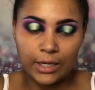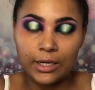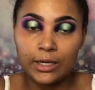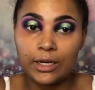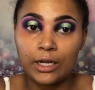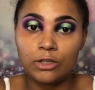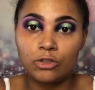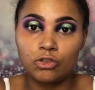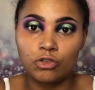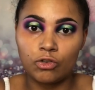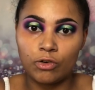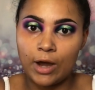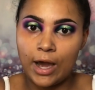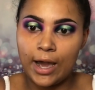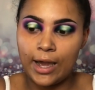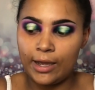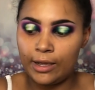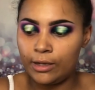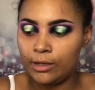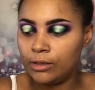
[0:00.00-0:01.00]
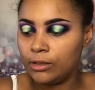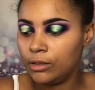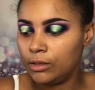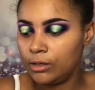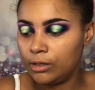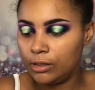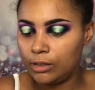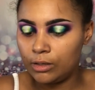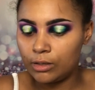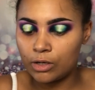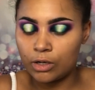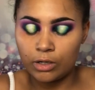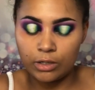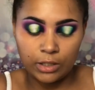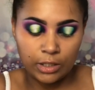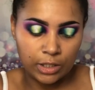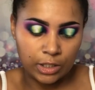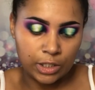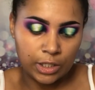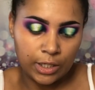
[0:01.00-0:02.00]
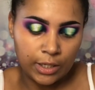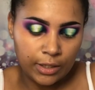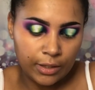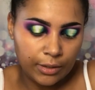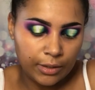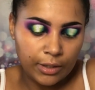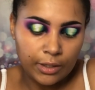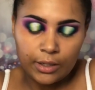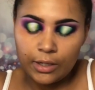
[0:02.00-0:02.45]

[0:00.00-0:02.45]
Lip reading: in a dry condition.